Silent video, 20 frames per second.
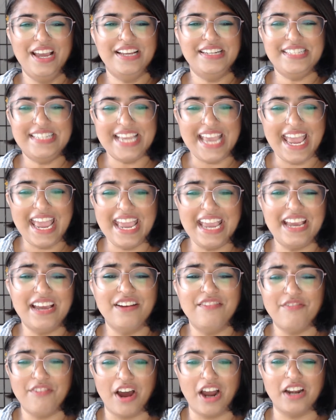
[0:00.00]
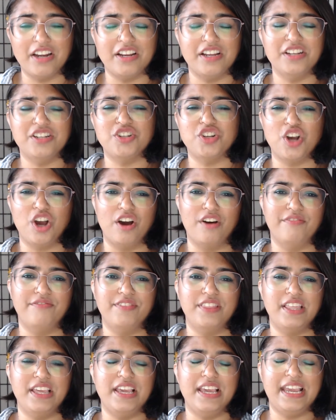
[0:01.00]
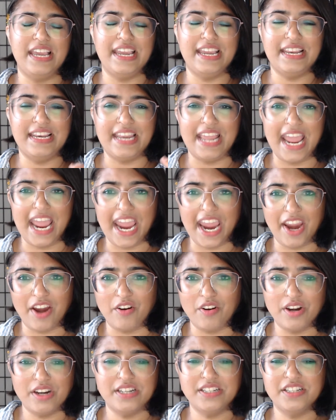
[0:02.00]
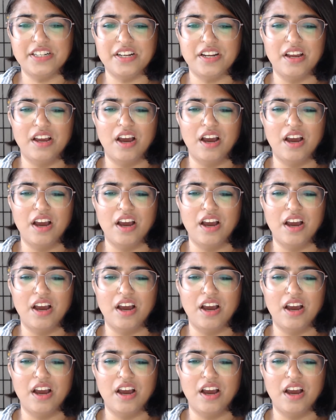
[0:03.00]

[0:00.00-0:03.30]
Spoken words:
Take advantage of the inherent